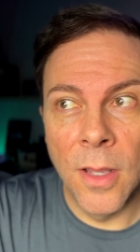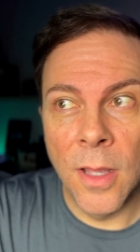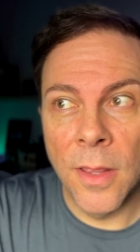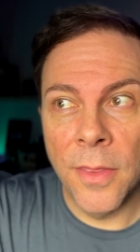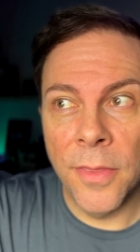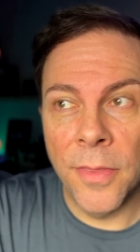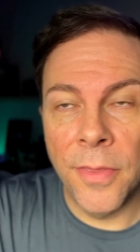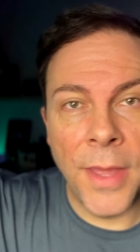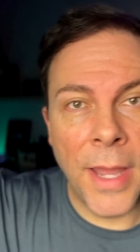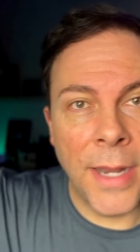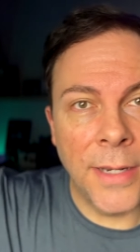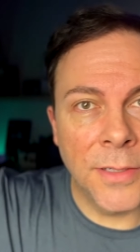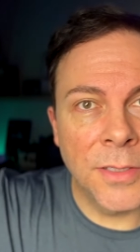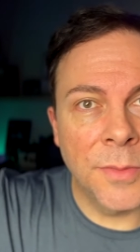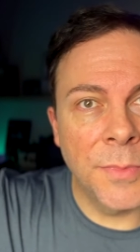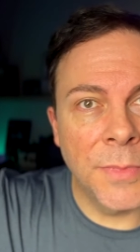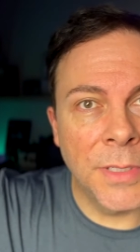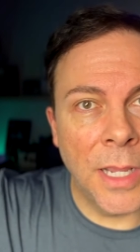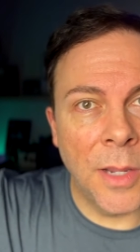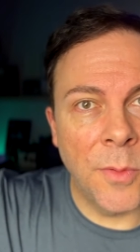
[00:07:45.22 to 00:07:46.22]
that is
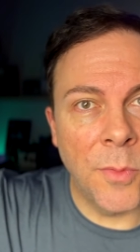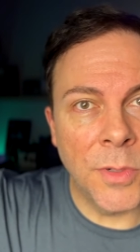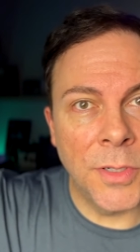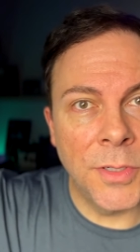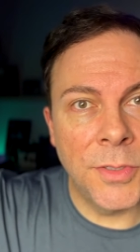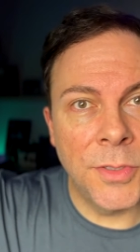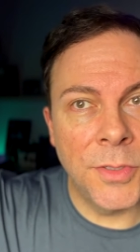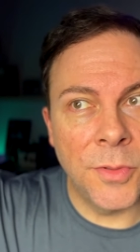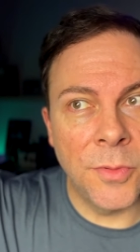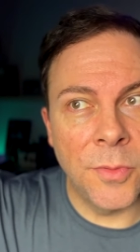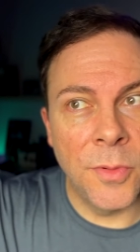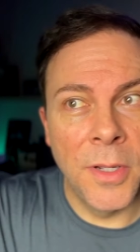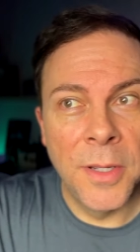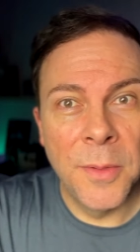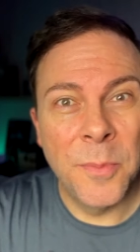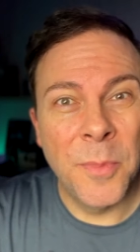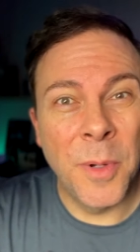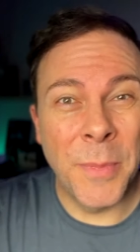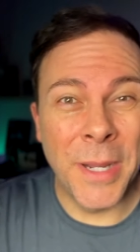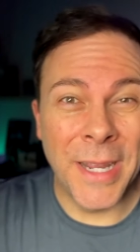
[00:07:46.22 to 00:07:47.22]
something I want to do.
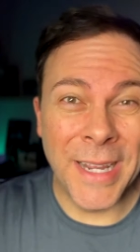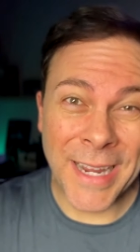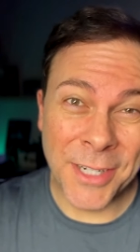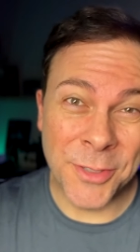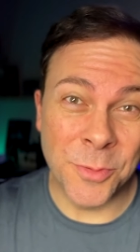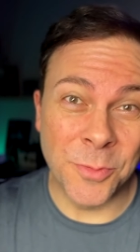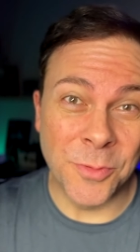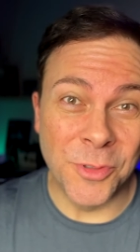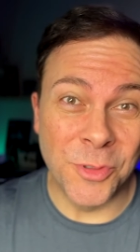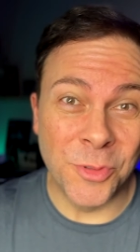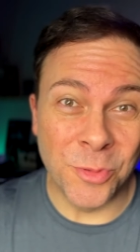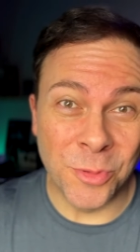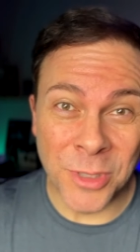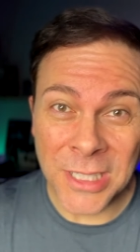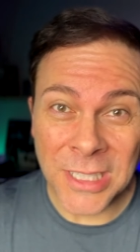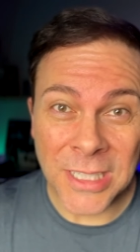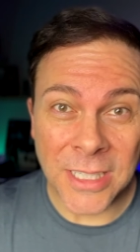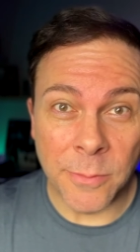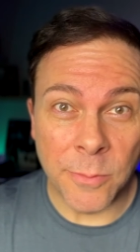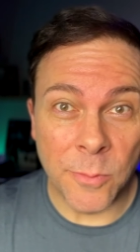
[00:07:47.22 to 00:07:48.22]
But my actual
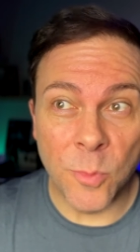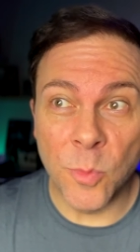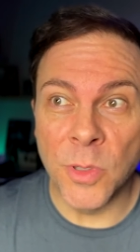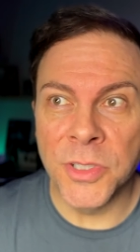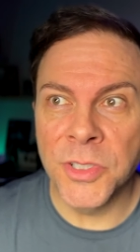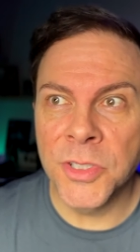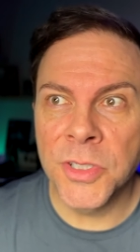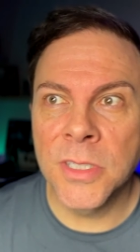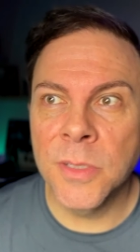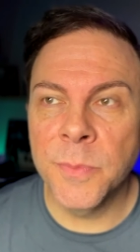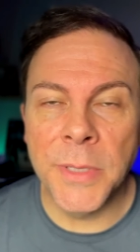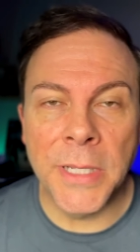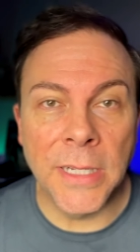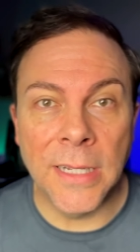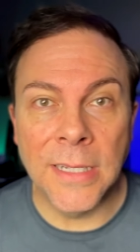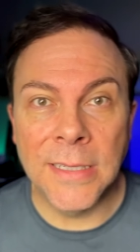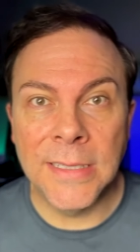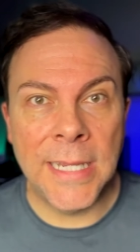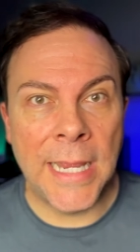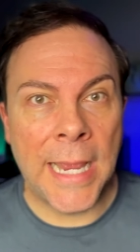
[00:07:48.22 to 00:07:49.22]
dream was just to be in
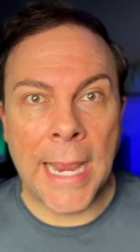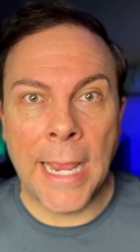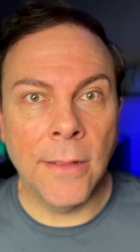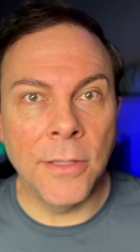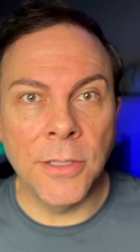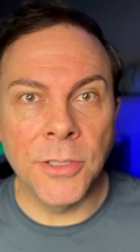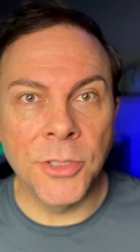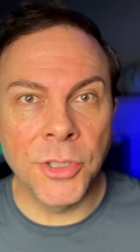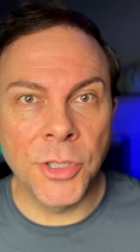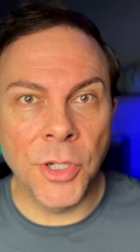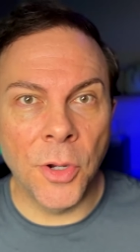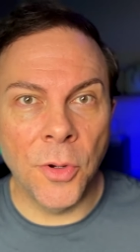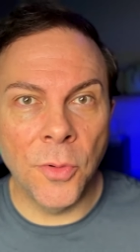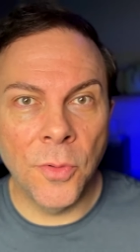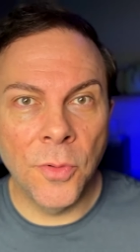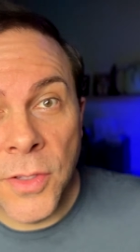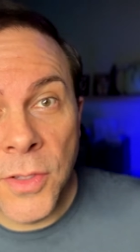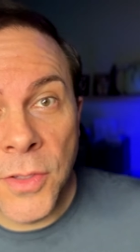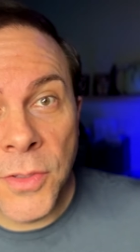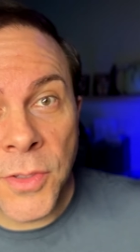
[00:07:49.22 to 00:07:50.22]
a talent show.